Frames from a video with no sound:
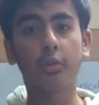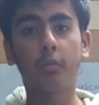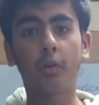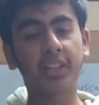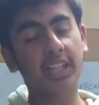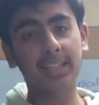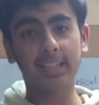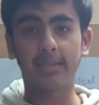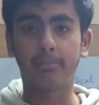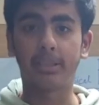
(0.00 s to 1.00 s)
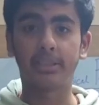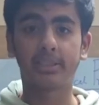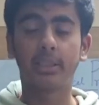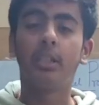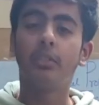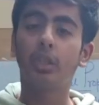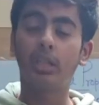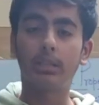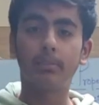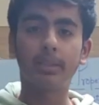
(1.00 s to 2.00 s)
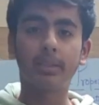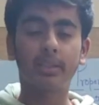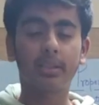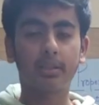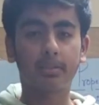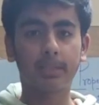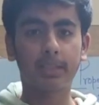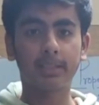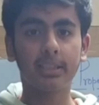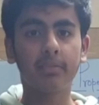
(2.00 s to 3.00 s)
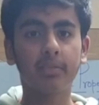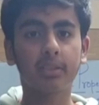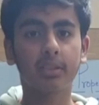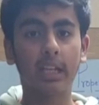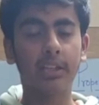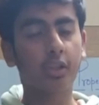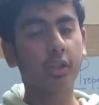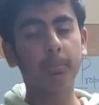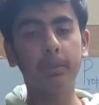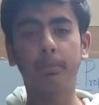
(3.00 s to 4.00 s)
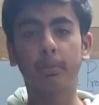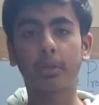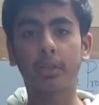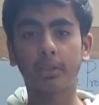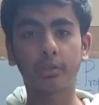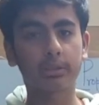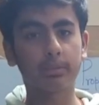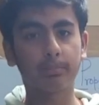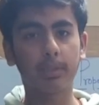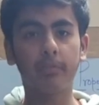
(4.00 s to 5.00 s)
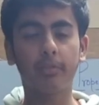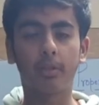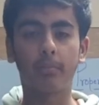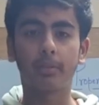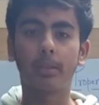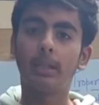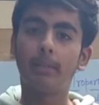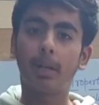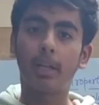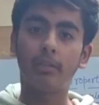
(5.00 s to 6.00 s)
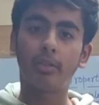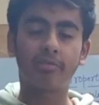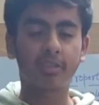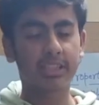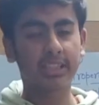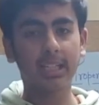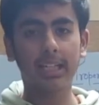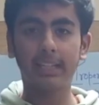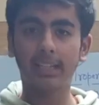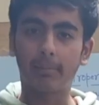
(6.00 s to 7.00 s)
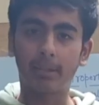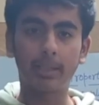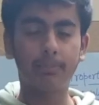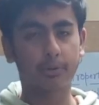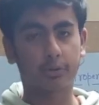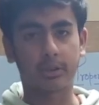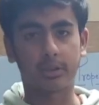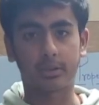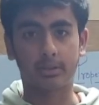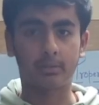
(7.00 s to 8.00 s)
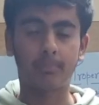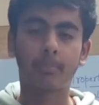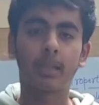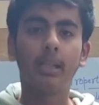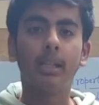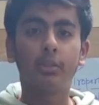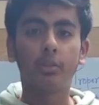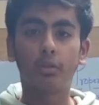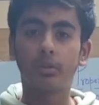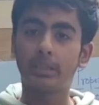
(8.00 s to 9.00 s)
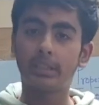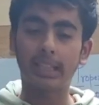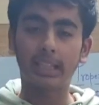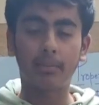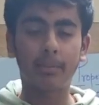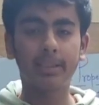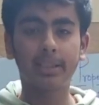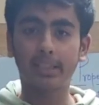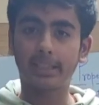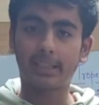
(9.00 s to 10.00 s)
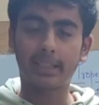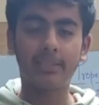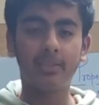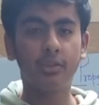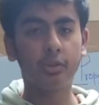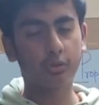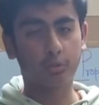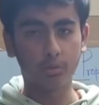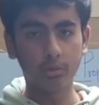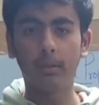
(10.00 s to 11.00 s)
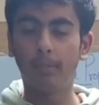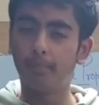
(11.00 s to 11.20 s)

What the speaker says: know what are elements. So elements are the substances which cannot be broken into simpler forms by using physical and chemical processes. So these elements are categorized into two,